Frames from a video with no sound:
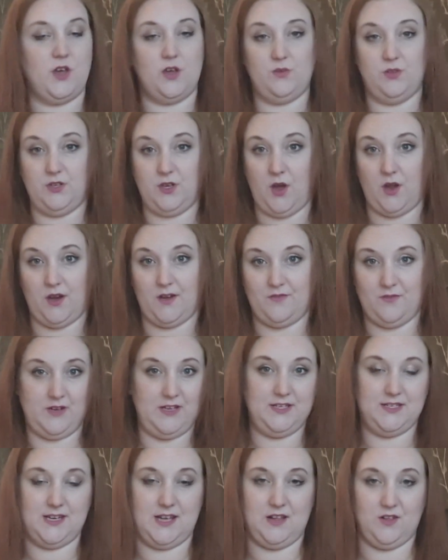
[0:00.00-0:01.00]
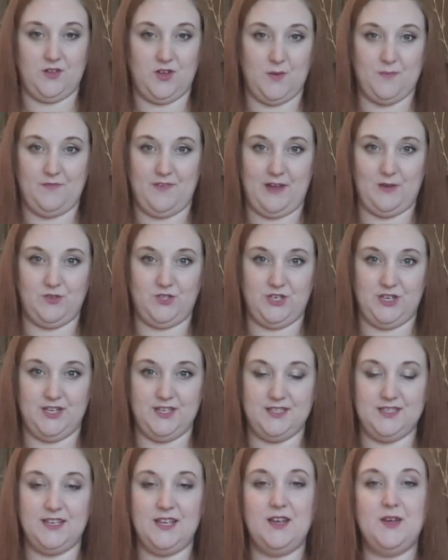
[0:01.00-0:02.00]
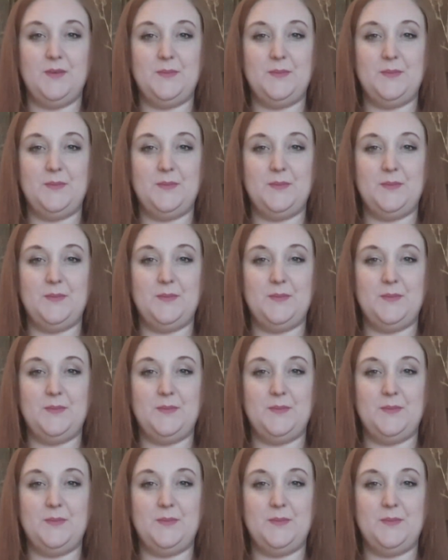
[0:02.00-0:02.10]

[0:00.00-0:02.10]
Coca-Cola Freestyle cup vouchers